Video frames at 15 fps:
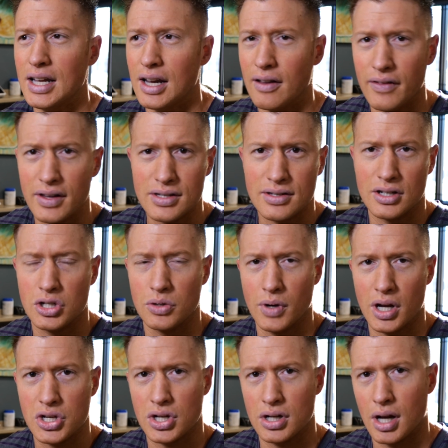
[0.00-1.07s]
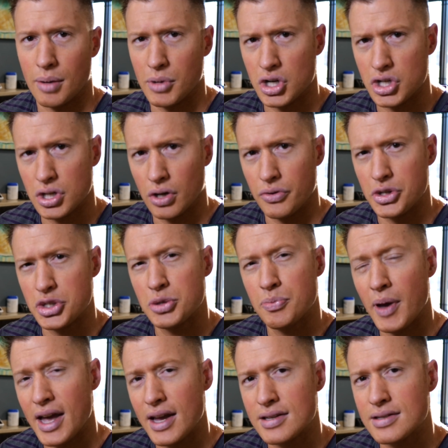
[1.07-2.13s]
And in this situation, I'm gonna show the
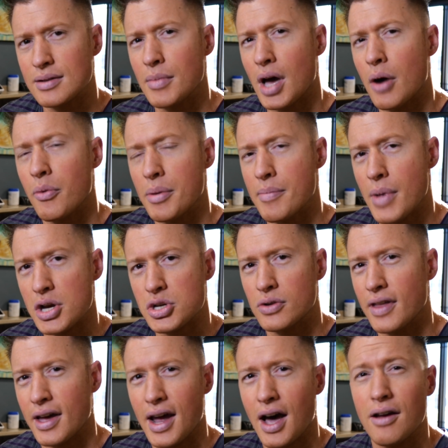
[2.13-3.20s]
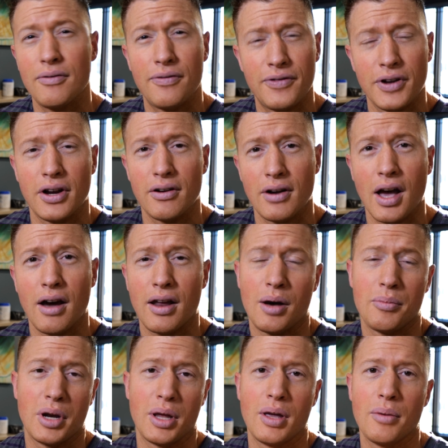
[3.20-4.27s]
space and how we measured that out and figured out
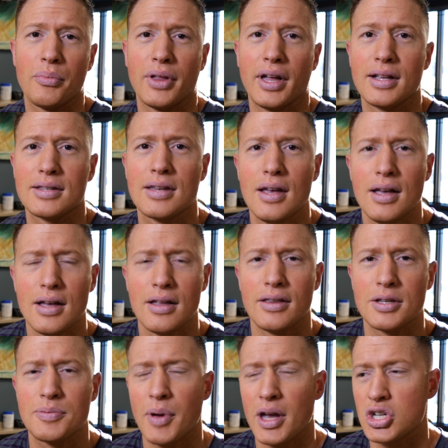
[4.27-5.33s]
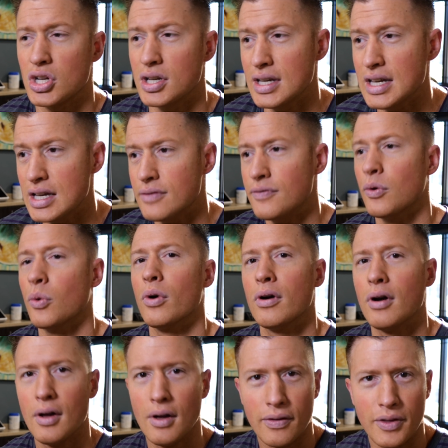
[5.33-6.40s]
how many implants this patient need
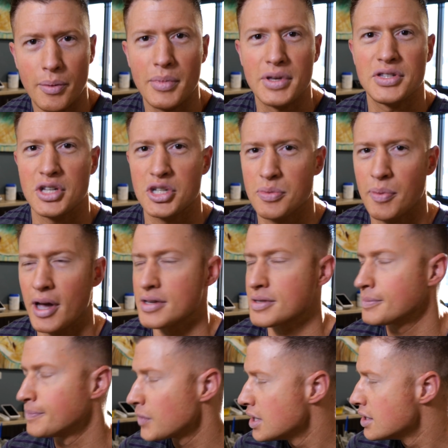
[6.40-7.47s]
for the missing space.